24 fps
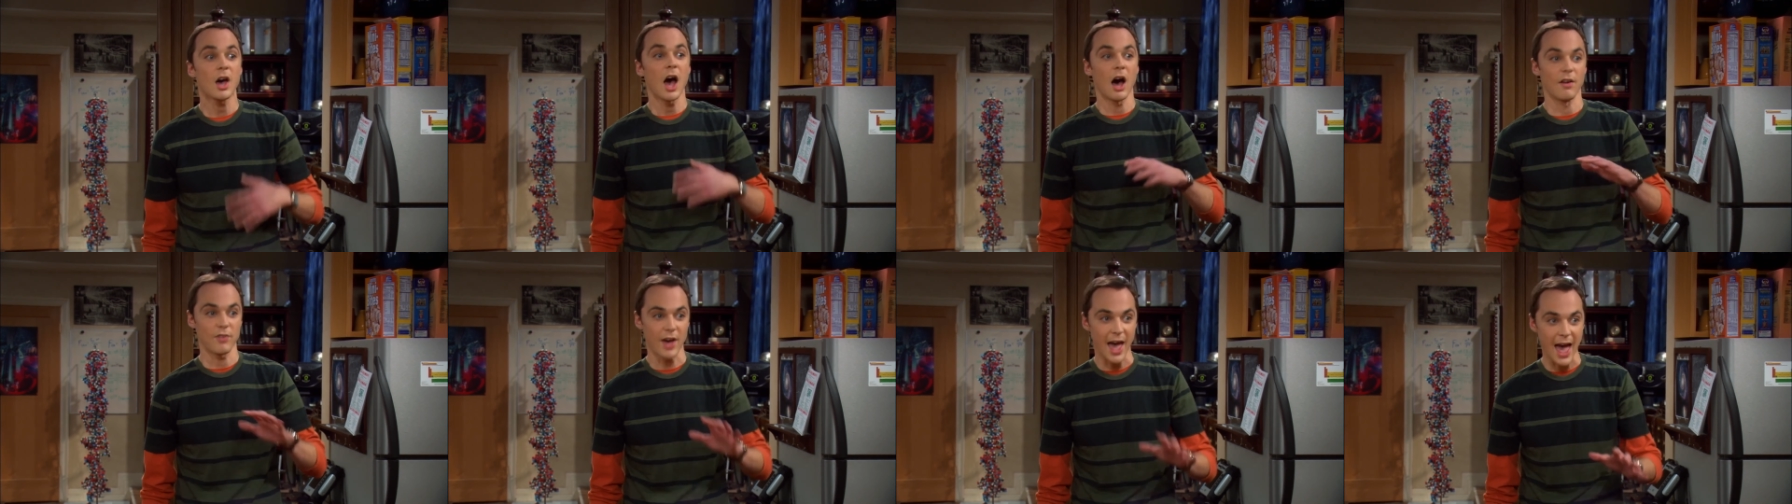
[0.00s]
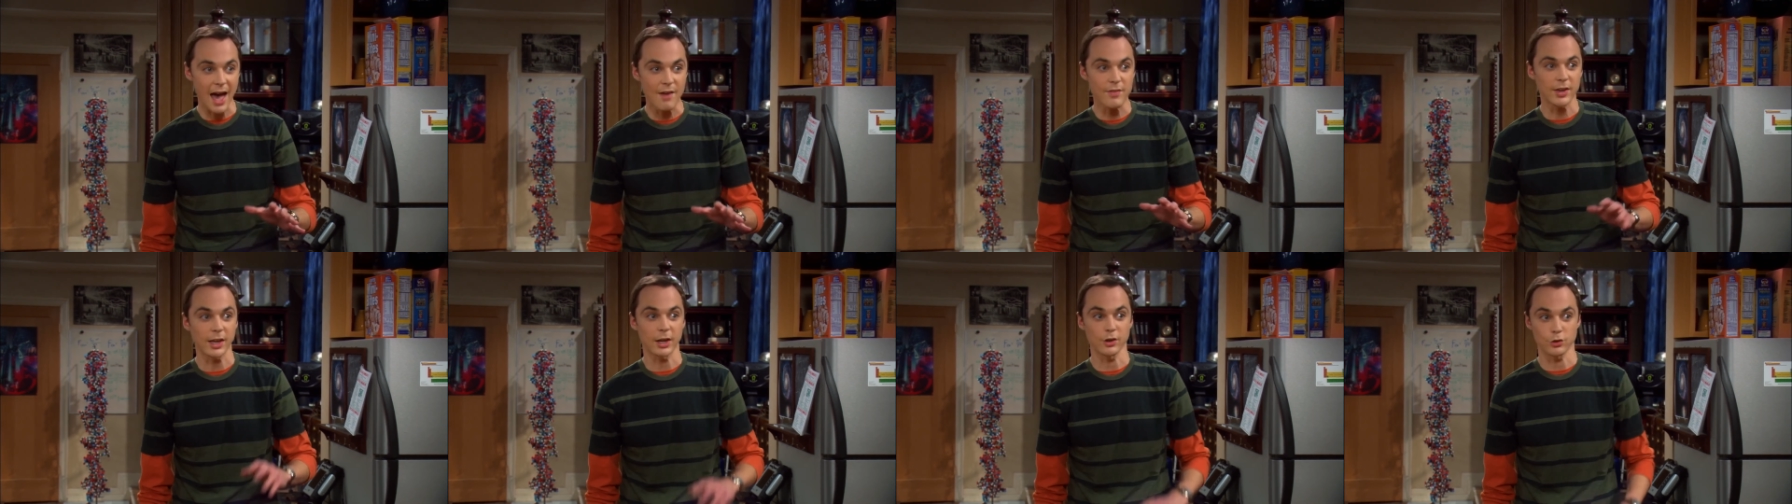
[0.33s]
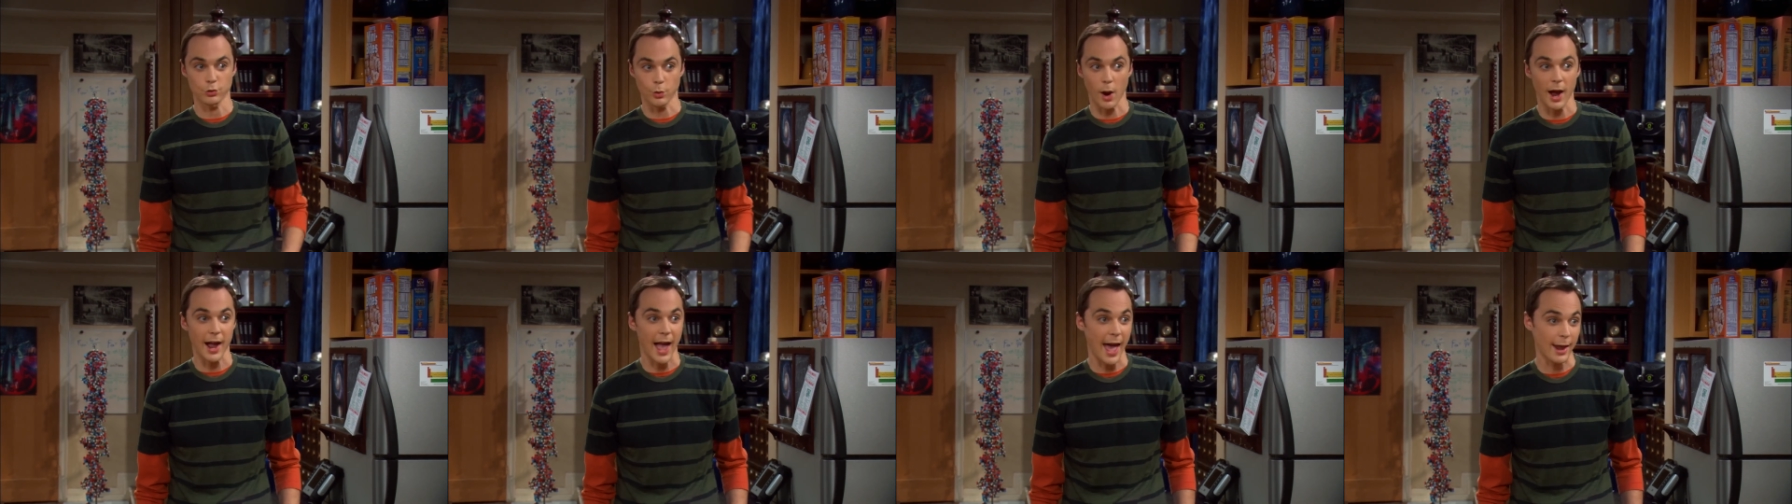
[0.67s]
of having a
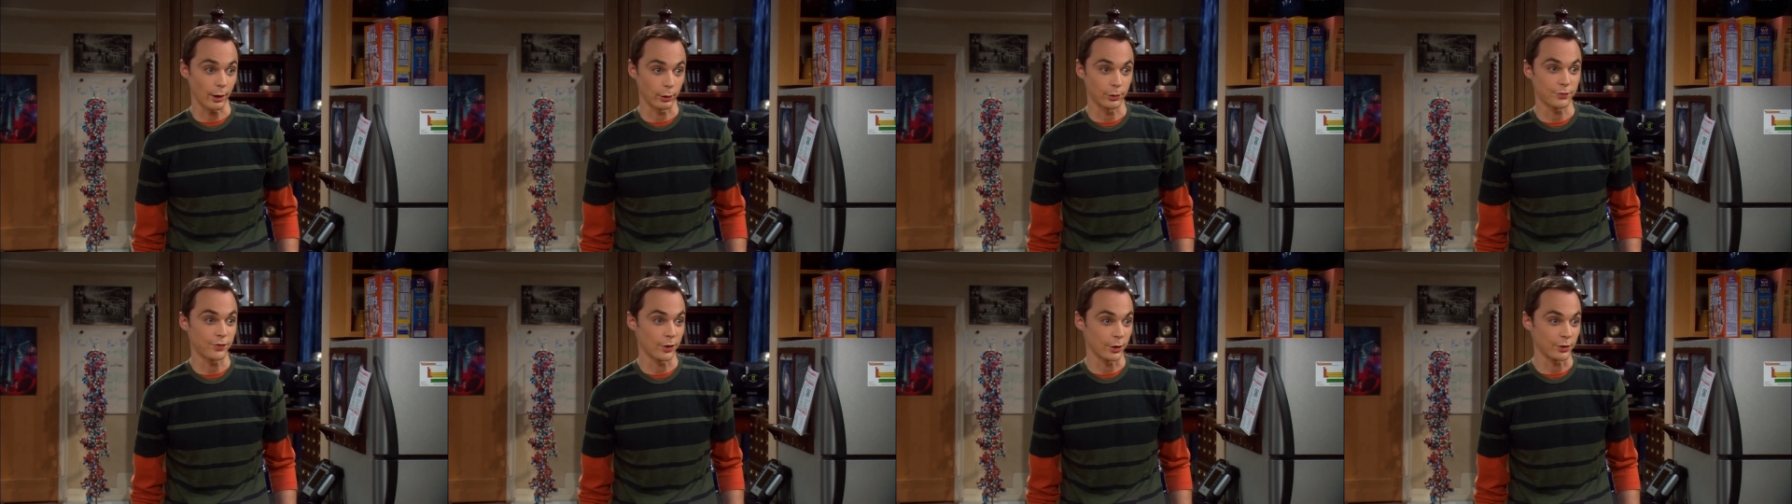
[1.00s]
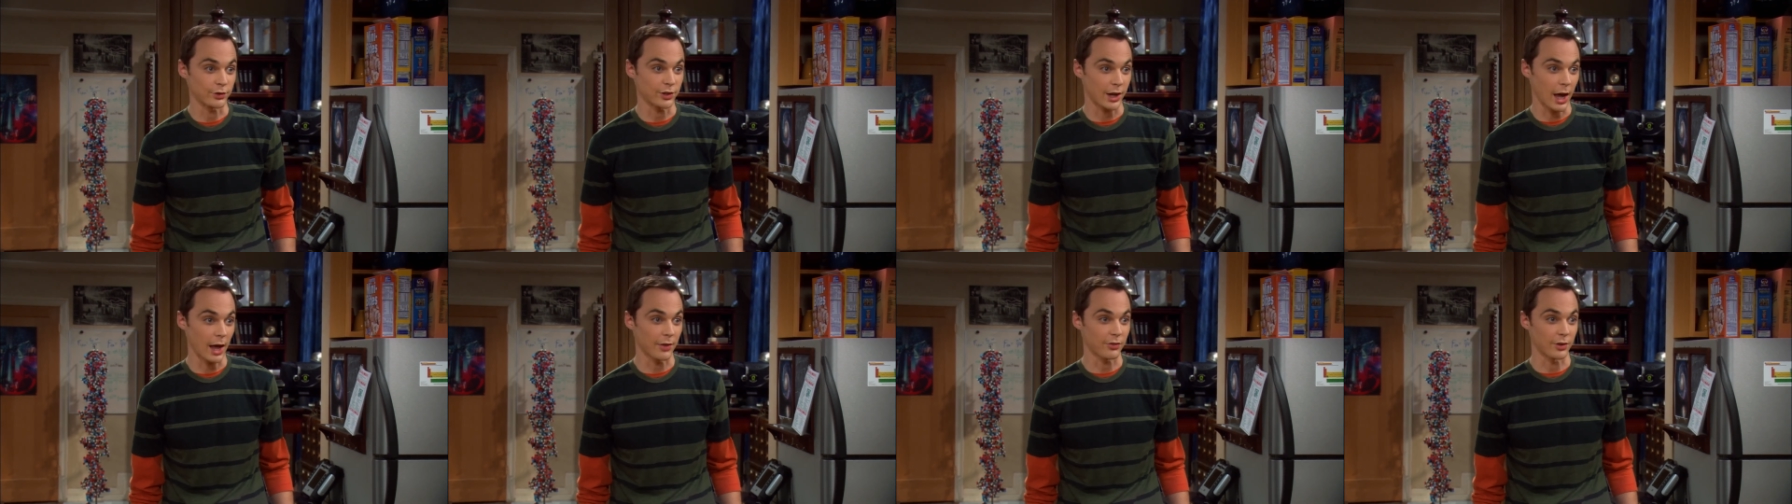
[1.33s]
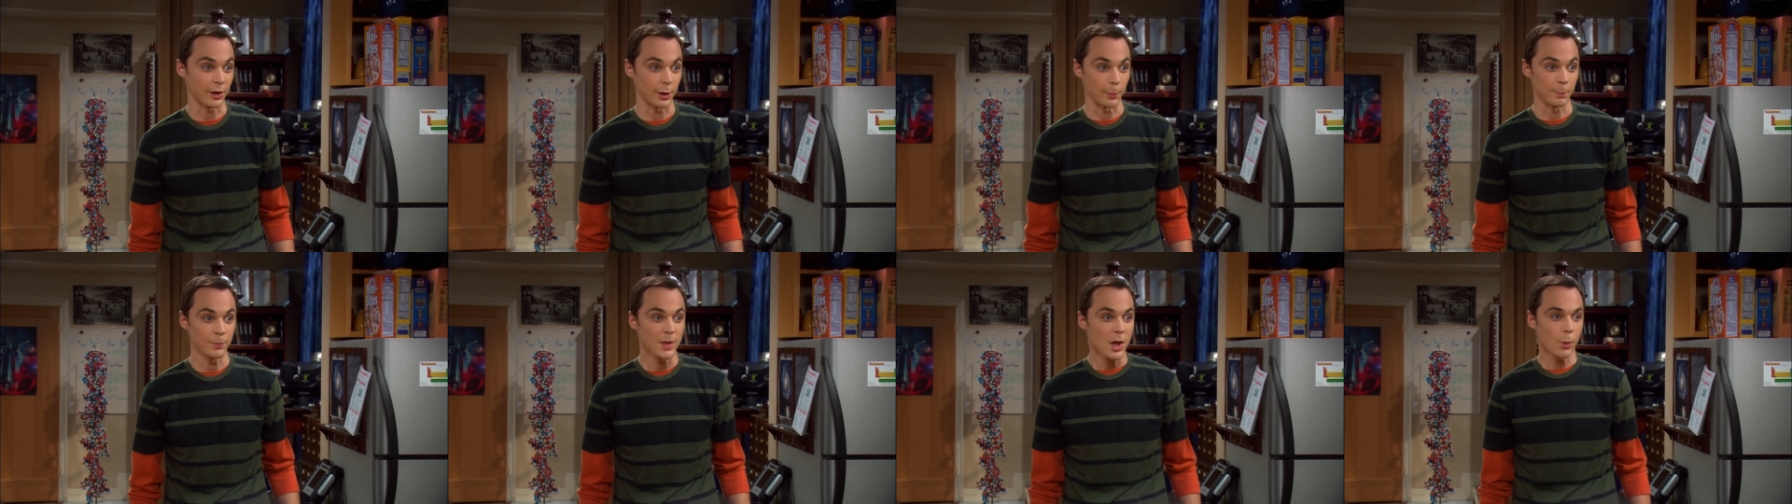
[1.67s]
drug-addled first
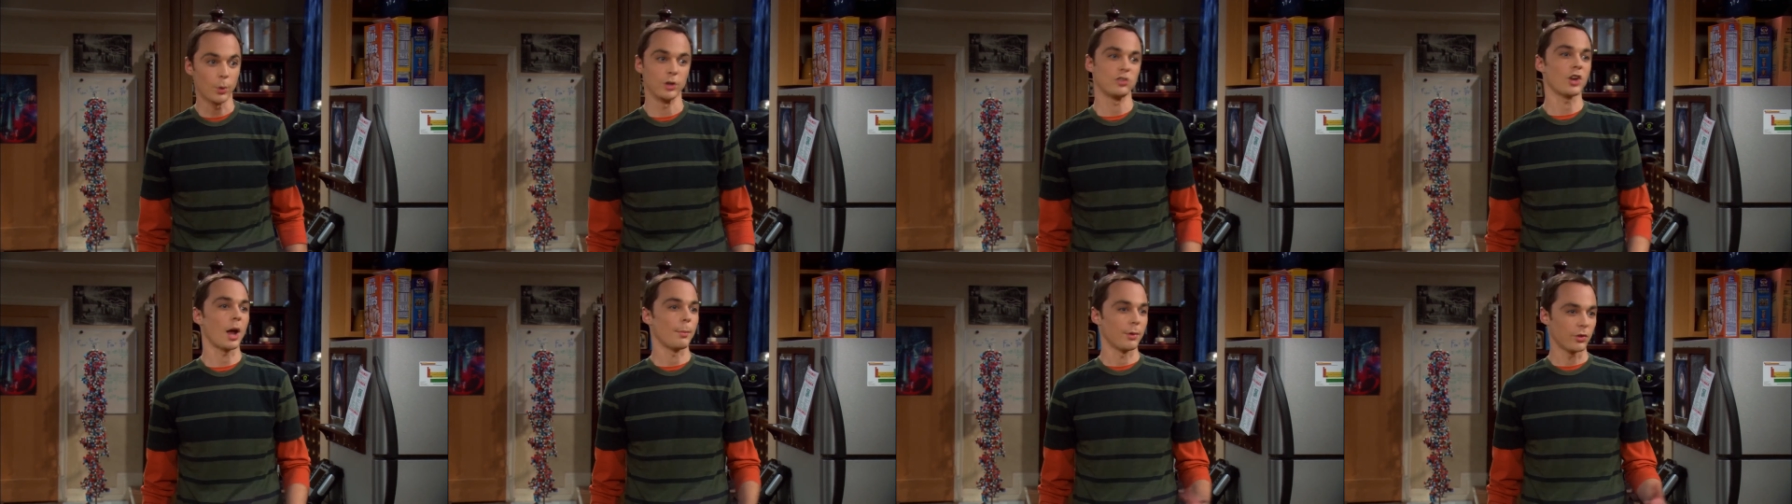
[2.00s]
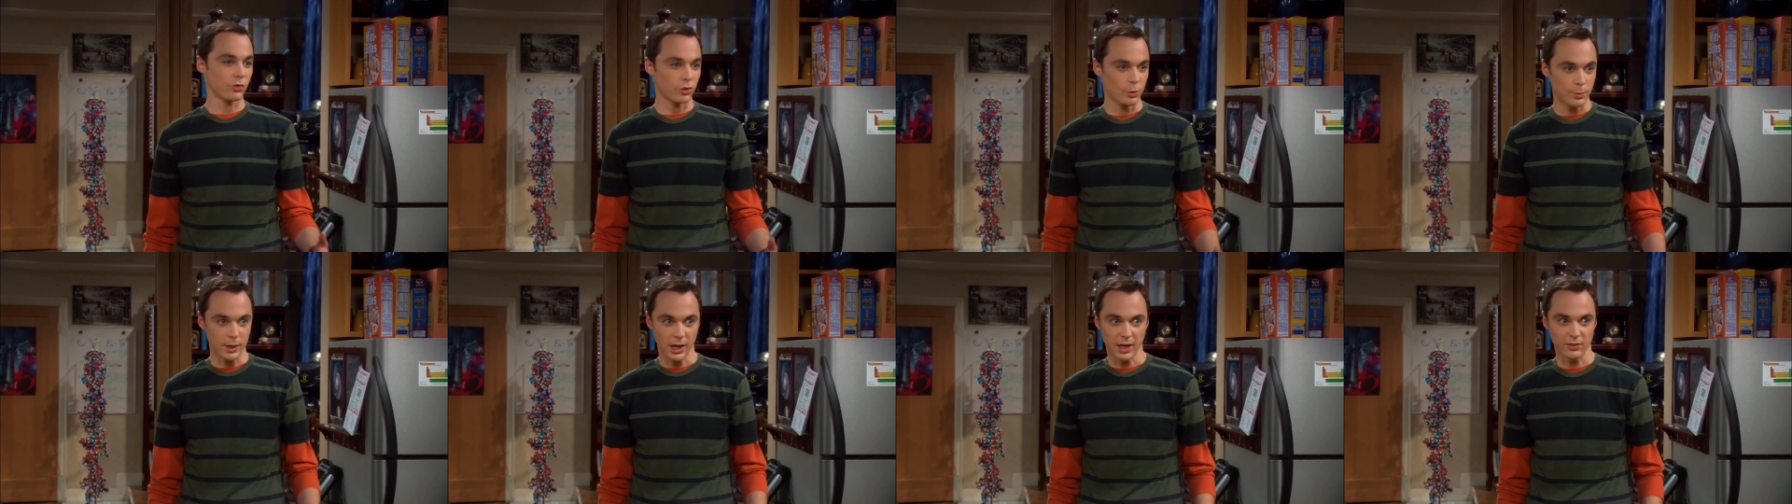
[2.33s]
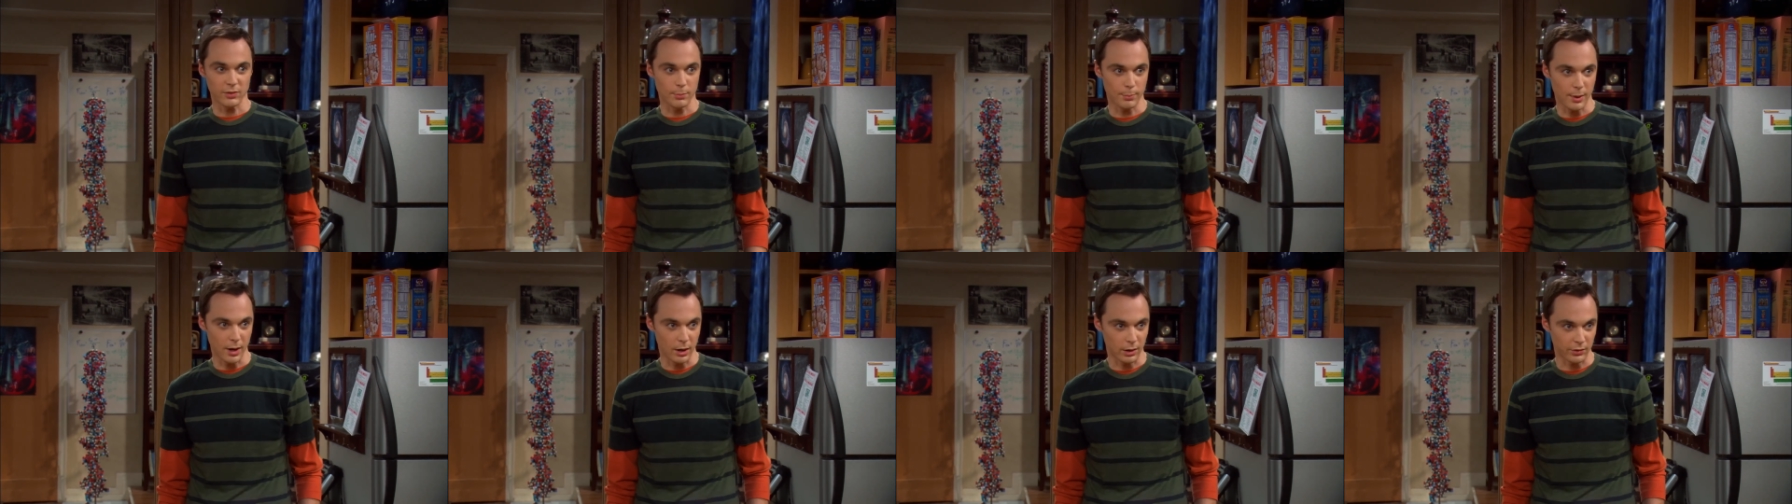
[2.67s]
cousin, which I'm assuming is
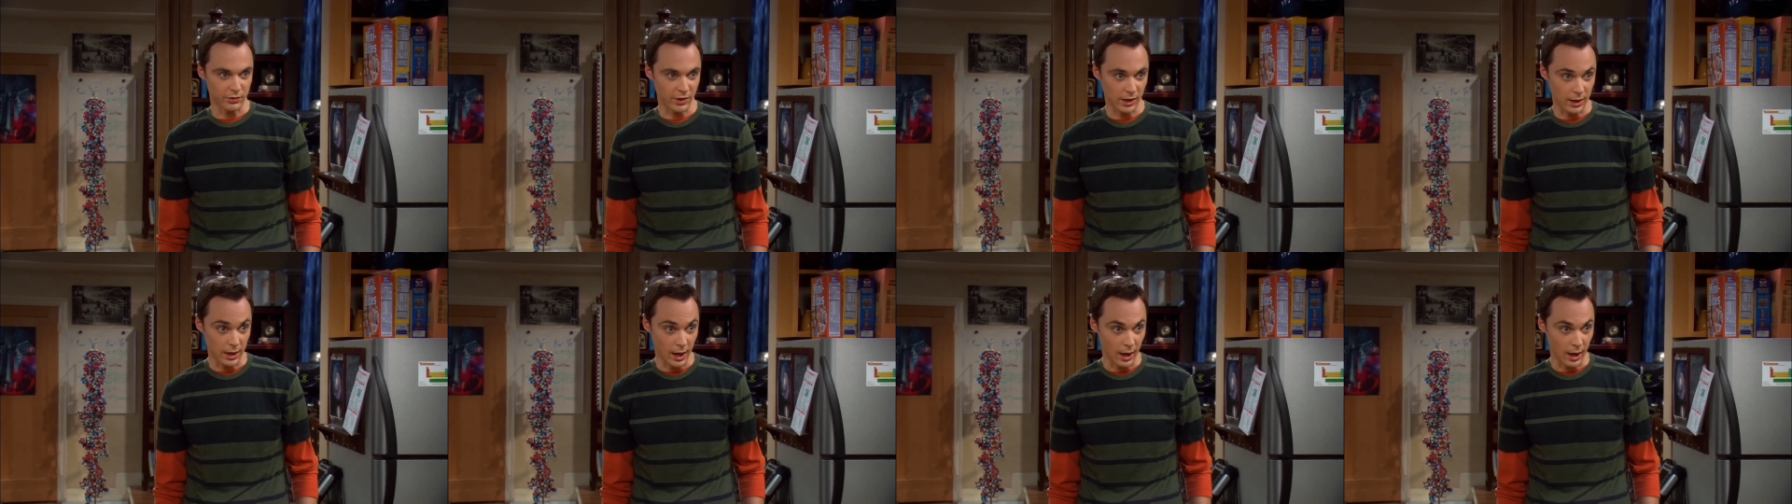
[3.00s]
embarrassing,